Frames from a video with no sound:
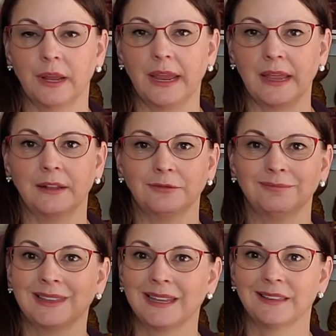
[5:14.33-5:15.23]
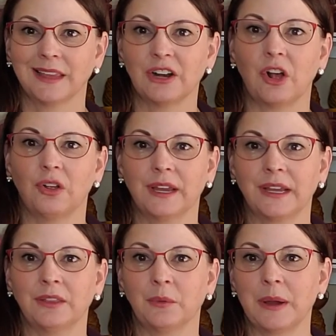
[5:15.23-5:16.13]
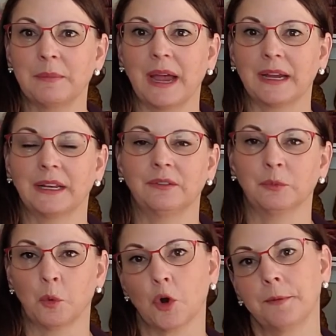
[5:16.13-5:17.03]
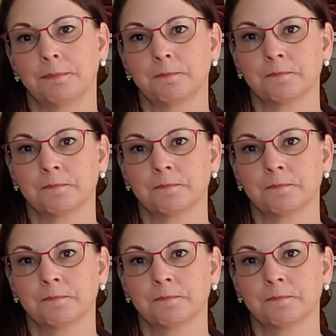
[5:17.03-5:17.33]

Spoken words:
and they'd all gained the weight back and even more.